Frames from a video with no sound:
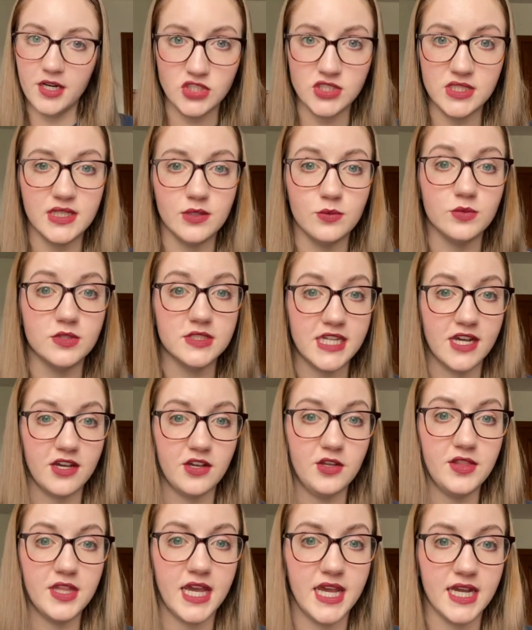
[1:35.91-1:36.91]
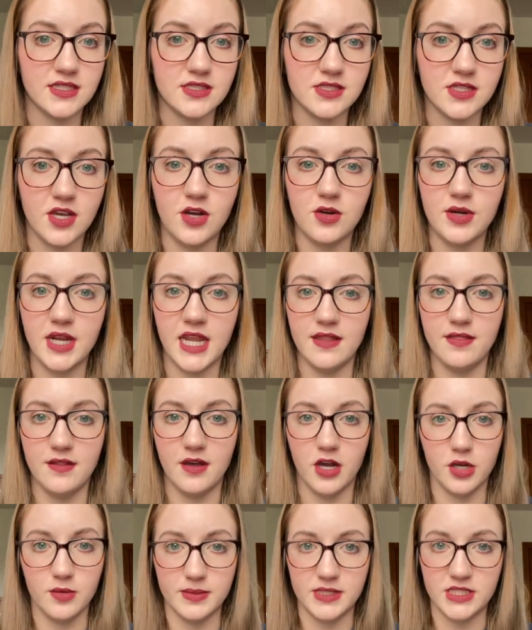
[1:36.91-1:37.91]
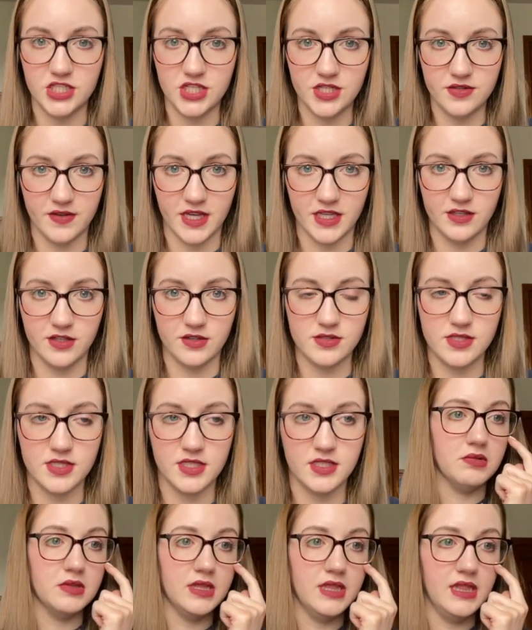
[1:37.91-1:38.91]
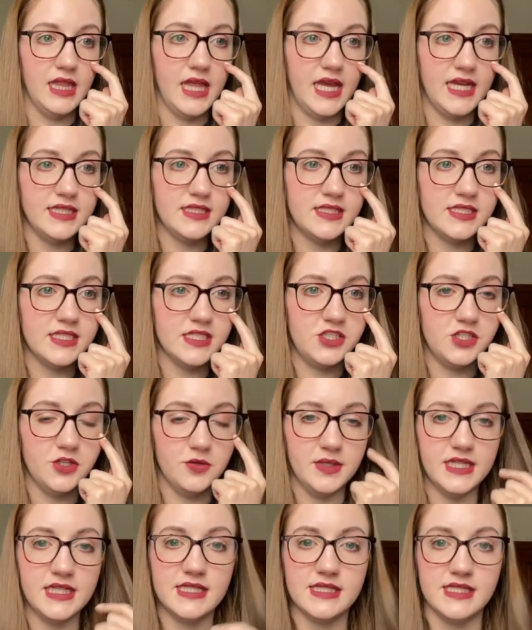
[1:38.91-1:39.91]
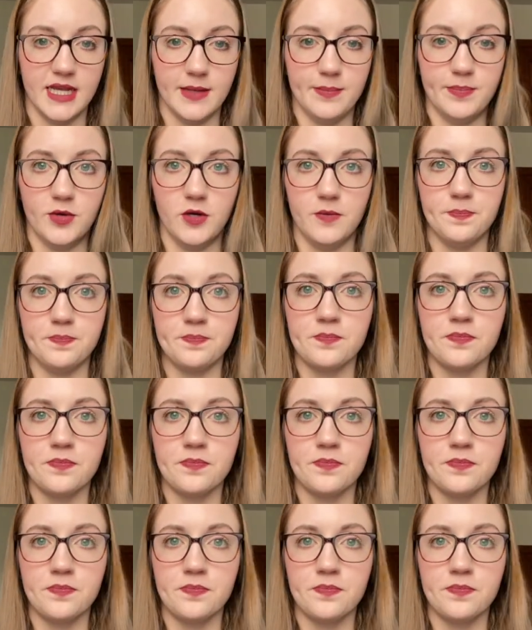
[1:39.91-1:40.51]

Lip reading: and it will tell you the hex code and the RBG values. Let's do an example.